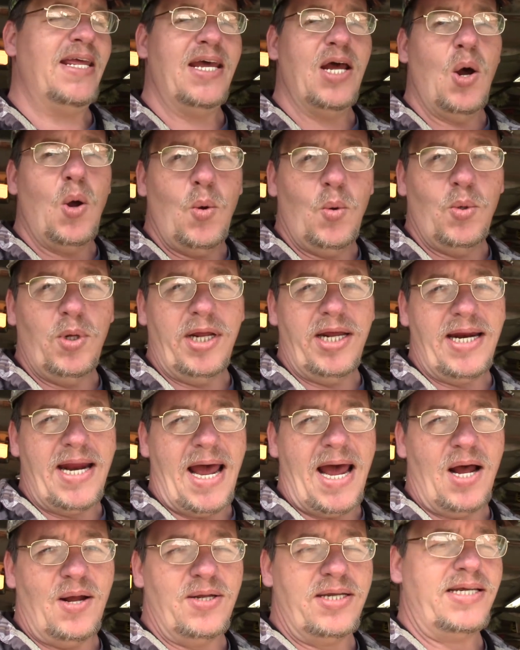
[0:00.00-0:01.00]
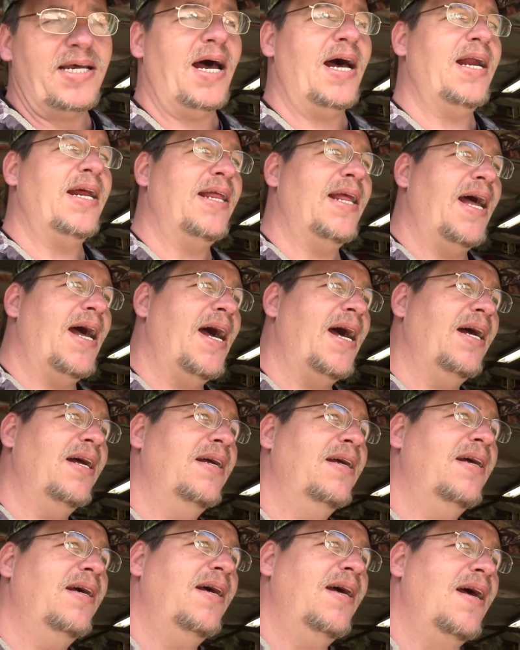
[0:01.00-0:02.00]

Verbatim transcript: The only downside of that